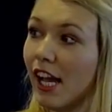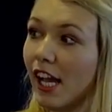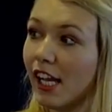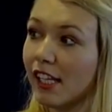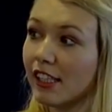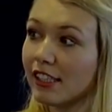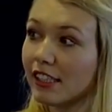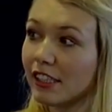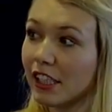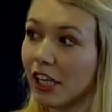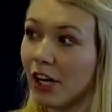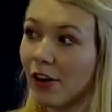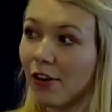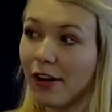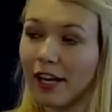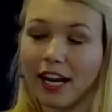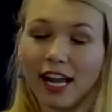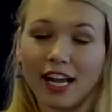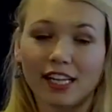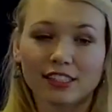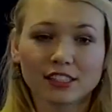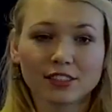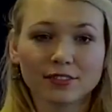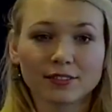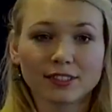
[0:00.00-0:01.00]
and so it
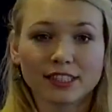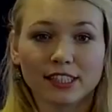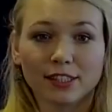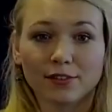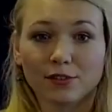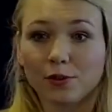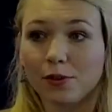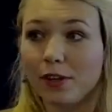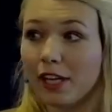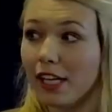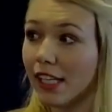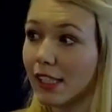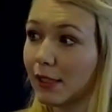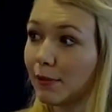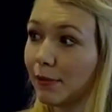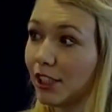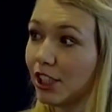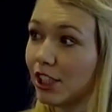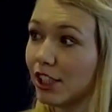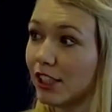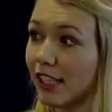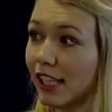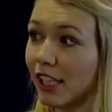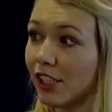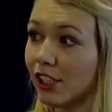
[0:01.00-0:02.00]
hasn't received quite as
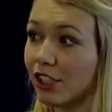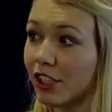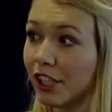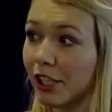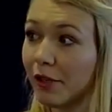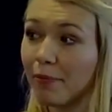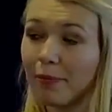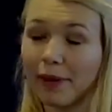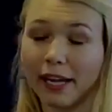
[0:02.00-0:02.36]
much attention.